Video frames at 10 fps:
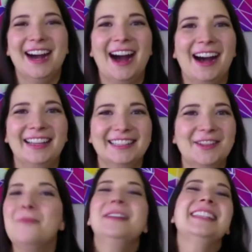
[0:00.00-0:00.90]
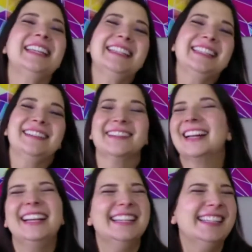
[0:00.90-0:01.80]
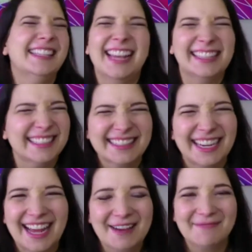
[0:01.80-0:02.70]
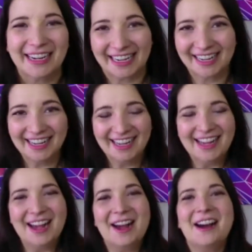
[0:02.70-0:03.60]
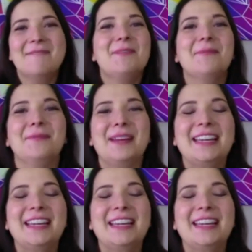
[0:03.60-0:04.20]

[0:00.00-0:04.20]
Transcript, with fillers: uh, so much easier because that's just not happening. But we